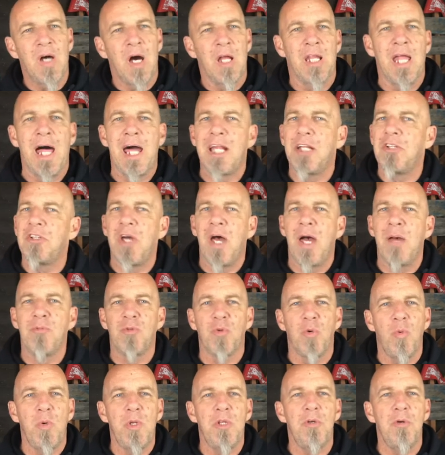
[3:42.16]
a lot of
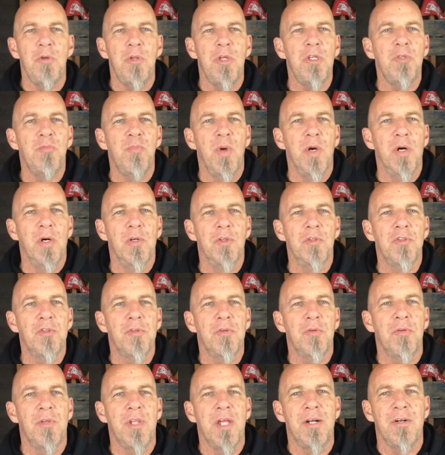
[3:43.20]
times when we do these
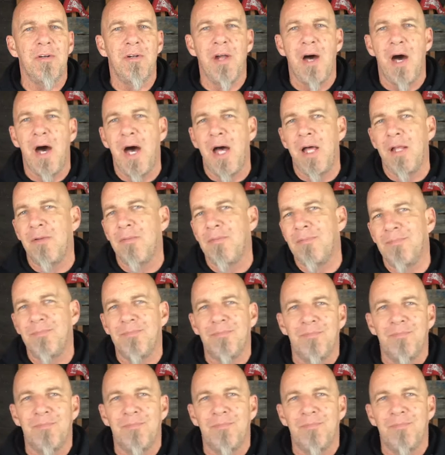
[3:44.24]
builds, they're not